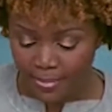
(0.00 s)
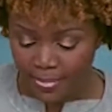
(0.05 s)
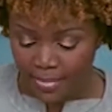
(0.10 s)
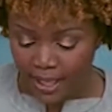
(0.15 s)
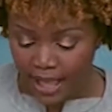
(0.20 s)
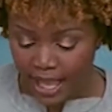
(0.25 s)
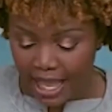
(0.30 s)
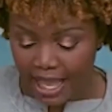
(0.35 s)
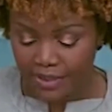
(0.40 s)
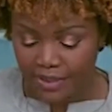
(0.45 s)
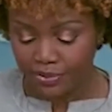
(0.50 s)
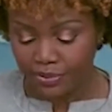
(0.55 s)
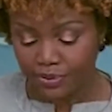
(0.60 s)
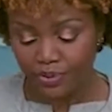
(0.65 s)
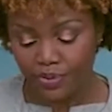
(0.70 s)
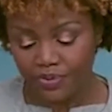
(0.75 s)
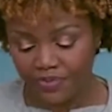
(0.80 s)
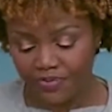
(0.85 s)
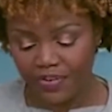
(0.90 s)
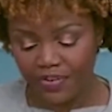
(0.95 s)
And
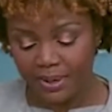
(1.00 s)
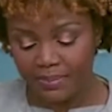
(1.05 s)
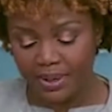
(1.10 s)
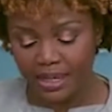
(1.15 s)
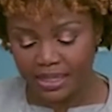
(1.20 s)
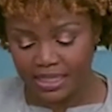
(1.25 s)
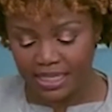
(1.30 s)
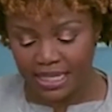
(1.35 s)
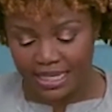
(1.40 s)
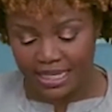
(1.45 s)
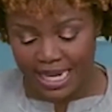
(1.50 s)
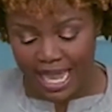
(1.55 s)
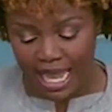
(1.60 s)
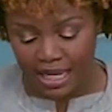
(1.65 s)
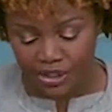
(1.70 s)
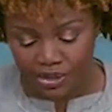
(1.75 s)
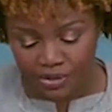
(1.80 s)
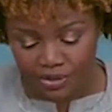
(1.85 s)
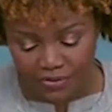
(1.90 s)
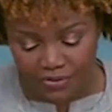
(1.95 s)
through FEMA's
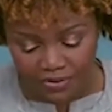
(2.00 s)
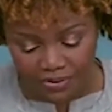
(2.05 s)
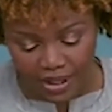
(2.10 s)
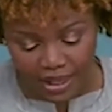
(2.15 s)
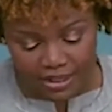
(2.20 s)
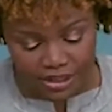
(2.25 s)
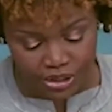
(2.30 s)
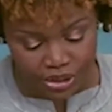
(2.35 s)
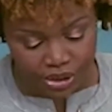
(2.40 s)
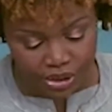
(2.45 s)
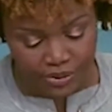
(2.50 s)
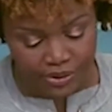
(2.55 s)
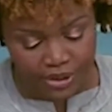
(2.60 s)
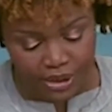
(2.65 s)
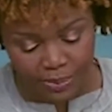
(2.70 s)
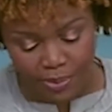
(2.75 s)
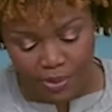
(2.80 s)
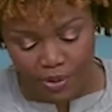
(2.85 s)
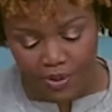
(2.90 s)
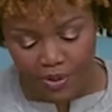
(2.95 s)
National Flood Insurance
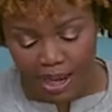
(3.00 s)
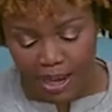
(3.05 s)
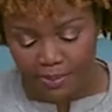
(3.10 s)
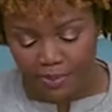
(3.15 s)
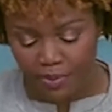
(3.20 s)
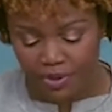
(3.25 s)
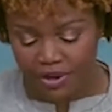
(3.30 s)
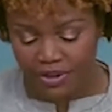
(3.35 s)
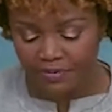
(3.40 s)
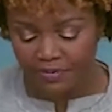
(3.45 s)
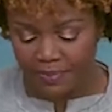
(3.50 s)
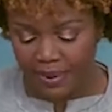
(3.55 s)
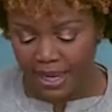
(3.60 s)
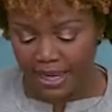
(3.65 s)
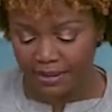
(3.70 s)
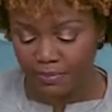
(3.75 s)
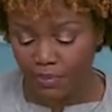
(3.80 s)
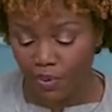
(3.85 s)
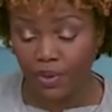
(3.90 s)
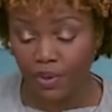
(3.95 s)
Program, we've
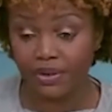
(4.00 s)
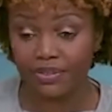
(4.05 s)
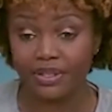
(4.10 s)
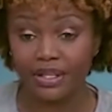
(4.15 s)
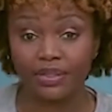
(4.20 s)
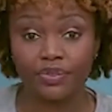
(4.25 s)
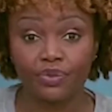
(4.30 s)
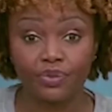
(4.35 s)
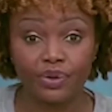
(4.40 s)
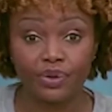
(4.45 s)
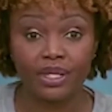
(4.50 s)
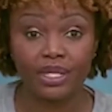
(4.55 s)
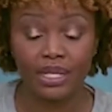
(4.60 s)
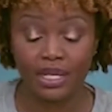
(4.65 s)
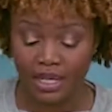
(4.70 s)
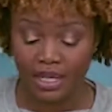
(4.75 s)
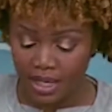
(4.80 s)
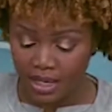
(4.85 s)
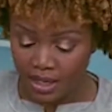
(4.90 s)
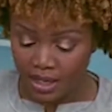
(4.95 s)
paid more than
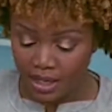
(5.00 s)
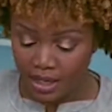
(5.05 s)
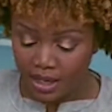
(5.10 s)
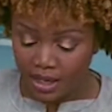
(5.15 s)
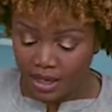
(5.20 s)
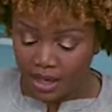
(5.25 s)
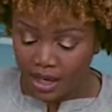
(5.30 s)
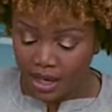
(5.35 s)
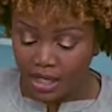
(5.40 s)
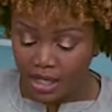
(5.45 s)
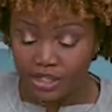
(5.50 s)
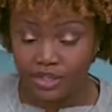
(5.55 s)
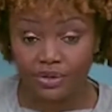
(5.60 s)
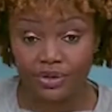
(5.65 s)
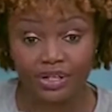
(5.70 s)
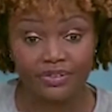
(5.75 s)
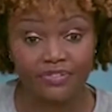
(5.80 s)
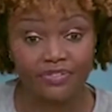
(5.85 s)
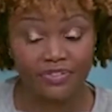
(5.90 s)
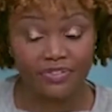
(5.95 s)

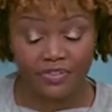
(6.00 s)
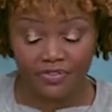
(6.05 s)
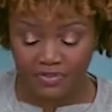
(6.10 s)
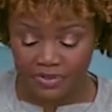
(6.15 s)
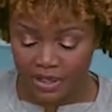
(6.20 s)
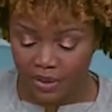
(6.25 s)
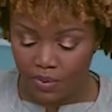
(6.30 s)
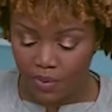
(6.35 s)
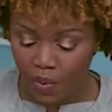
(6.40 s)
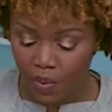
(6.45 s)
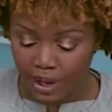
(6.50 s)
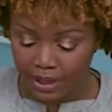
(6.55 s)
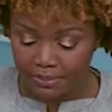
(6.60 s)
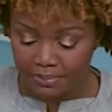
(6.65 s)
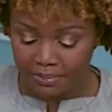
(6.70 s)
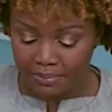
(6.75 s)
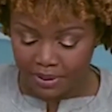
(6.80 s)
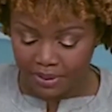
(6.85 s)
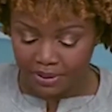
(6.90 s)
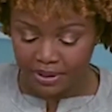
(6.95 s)
$351
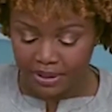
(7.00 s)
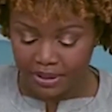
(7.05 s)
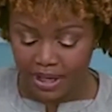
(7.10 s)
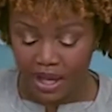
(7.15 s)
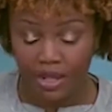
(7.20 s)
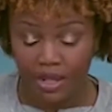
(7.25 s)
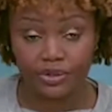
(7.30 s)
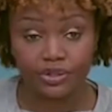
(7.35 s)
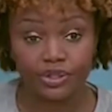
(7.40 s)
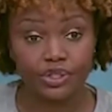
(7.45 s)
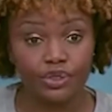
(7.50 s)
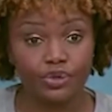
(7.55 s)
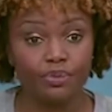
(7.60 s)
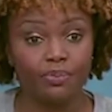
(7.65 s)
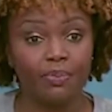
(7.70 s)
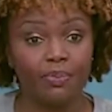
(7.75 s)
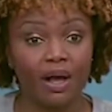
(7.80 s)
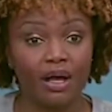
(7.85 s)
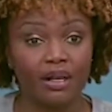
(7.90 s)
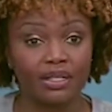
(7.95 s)
million to
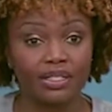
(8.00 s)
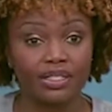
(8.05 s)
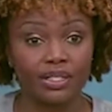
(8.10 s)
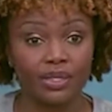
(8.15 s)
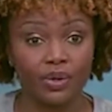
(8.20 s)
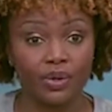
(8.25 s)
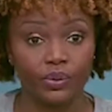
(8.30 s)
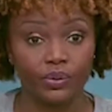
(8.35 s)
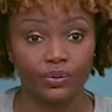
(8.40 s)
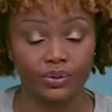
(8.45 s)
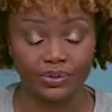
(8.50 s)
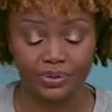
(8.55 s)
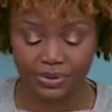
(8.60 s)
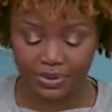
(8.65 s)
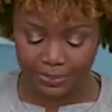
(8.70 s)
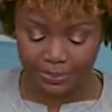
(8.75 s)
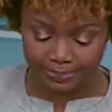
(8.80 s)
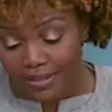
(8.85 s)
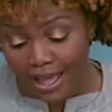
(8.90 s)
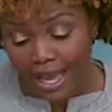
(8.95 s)
policyholders.
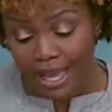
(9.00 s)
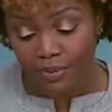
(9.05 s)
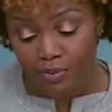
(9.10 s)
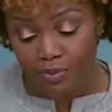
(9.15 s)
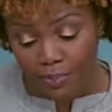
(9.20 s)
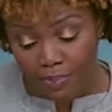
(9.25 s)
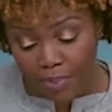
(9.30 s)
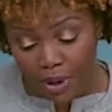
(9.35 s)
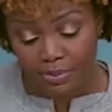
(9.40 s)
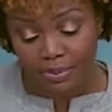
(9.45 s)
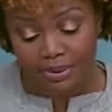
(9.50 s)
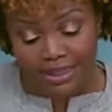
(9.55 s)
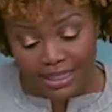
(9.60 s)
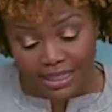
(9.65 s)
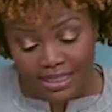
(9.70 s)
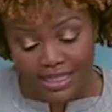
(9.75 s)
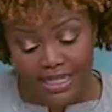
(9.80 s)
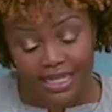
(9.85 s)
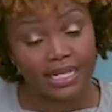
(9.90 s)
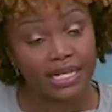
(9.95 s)

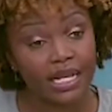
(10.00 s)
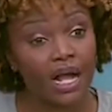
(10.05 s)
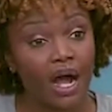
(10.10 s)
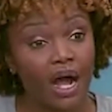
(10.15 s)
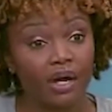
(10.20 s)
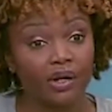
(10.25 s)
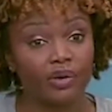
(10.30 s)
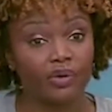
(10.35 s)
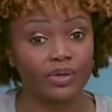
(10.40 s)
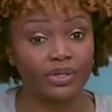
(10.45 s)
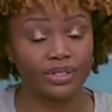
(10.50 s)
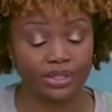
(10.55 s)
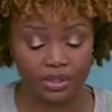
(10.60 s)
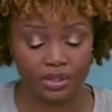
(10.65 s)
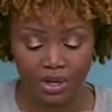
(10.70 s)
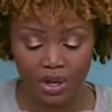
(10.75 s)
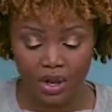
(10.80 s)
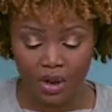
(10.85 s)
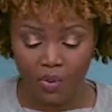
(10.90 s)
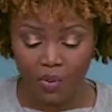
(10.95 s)
Republicans in Congress
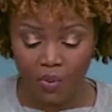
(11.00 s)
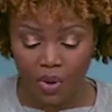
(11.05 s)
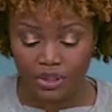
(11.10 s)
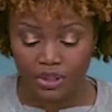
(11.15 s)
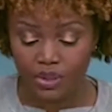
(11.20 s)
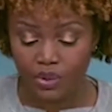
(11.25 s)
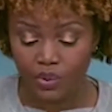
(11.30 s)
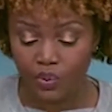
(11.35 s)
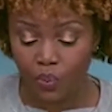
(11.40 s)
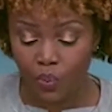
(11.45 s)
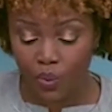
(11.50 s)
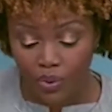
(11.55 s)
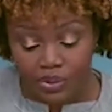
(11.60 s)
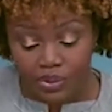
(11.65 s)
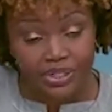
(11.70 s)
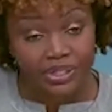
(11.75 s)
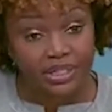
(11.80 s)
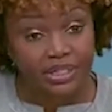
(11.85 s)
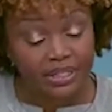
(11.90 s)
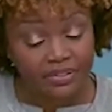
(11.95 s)
want to
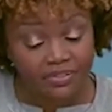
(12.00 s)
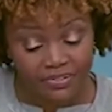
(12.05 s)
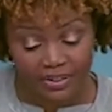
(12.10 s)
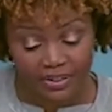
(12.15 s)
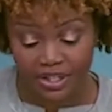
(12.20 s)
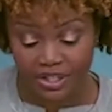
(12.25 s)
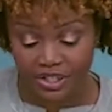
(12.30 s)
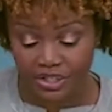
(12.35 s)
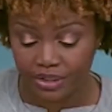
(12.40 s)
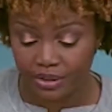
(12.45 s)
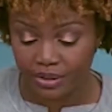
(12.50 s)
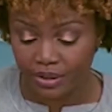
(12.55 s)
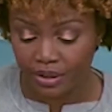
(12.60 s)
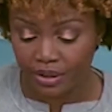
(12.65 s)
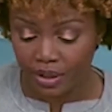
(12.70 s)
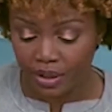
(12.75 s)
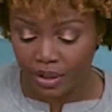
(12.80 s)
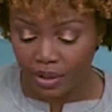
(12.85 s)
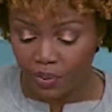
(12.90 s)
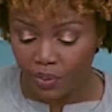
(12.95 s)
worsen inflation
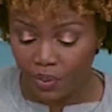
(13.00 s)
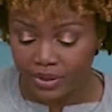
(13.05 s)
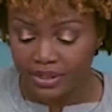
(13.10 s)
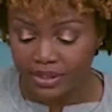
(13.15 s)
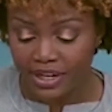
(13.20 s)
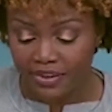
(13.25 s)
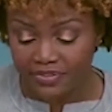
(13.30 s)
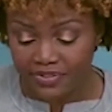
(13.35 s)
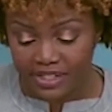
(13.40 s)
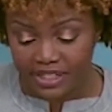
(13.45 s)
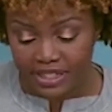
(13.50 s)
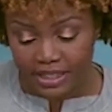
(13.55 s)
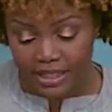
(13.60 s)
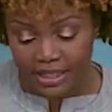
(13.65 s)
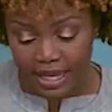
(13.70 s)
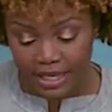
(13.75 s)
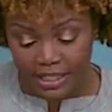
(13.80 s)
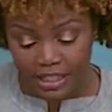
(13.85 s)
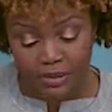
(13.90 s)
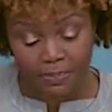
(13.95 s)
with deficit
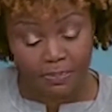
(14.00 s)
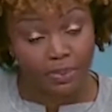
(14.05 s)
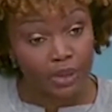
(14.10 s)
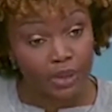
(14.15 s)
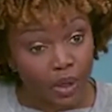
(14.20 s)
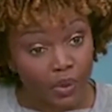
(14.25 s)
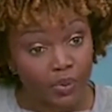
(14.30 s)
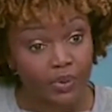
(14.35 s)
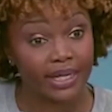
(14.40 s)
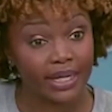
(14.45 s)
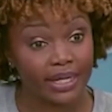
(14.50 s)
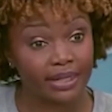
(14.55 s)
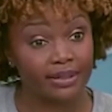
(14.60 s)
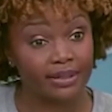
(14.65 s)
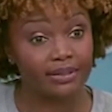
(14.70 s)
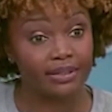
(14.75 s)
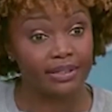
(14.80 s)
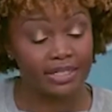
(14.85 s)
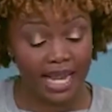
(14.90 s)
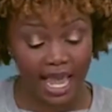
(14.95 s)
exploding
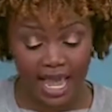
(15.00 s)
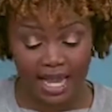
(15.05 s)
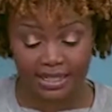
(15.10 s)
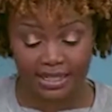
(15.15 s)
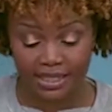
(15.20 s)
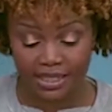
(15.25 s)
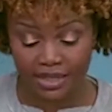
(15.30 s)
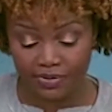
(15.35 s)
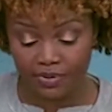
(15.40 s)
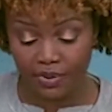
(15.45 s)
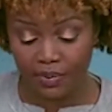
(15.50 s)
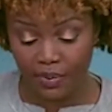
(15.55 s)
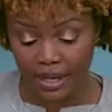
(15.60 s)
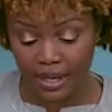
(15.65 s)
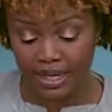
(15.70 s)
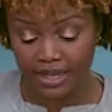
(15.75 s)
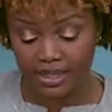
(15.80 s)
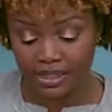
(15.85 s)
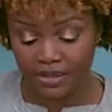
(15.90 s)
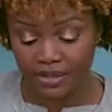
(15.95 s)
tax
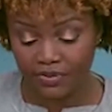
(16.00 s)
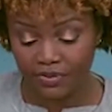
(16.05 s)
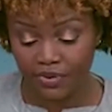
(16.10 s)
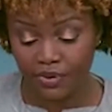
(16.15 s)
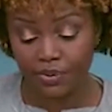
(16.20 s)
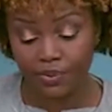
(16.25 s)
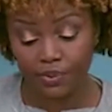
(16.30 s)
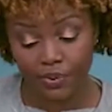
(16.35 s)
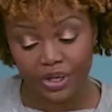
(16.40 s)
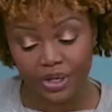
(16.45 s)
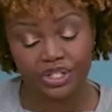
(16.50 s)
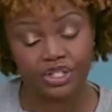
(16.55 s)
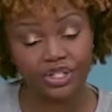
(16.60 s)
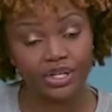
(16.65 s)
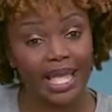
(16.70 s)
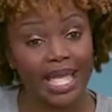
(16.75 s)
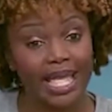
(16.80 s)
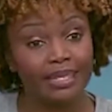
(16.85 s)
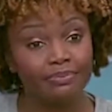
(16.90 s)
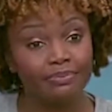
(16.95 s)
giveaways for the rich
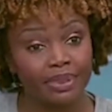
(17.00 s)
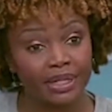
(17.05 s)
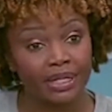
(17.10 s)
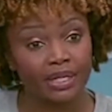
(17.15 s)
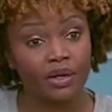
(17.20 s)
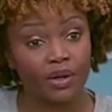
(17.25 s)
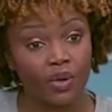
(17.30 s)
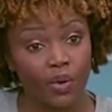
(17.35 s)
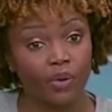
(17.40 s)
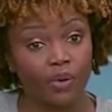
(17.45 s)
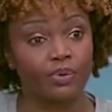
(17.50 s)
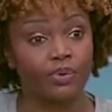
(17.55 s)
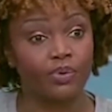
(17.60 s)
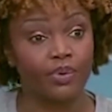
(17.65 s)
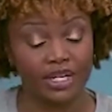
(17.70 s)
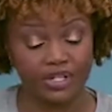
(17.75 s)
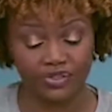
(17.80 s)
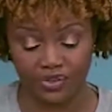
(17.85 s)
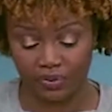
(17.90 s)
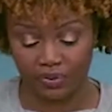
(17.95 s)
and big
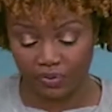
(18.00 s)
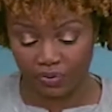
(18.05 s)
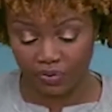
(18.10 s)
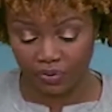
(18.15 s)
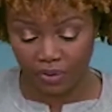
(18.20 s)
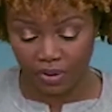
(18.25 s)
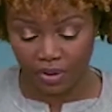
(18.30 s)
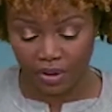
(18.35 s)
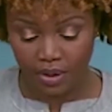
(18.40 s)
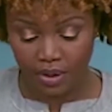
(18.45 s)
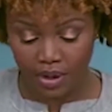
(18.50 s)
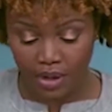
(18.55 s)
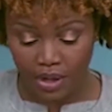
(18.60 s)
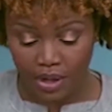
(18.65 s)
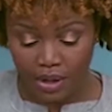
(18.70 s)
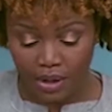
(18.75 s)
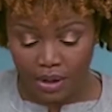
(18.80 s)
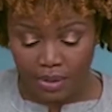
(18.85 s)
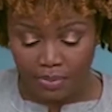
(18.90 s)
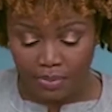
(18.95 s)
corporations.
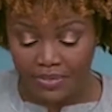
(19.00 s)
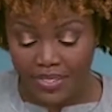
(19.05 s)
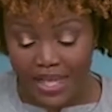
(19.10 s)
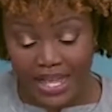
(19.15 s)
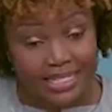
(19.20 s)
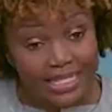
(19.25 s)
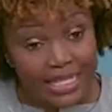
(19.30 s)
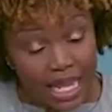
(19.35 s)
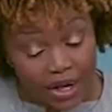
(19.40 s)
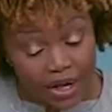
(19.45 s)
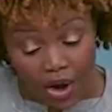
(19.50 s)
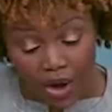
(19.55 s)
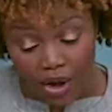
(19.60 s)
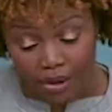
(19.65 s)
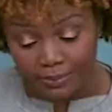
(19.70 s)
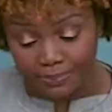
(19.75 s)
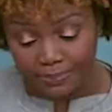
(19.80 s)
But that's not all.